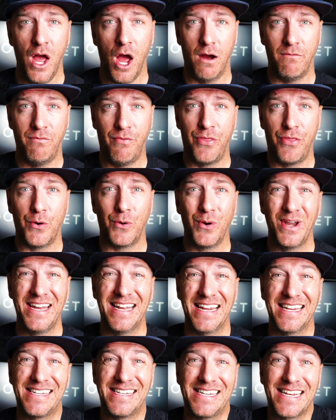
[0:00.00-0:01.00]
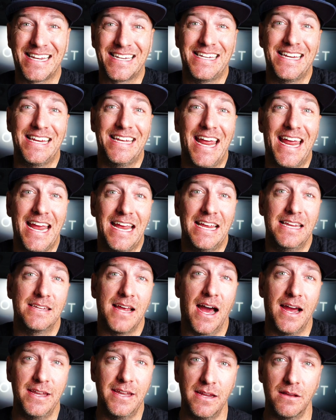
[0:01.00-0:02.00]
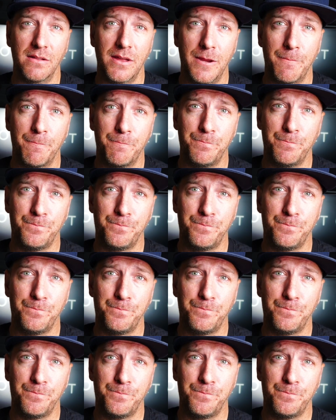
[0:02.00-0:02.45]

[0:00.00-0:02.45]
of 30 to 60 days ideally.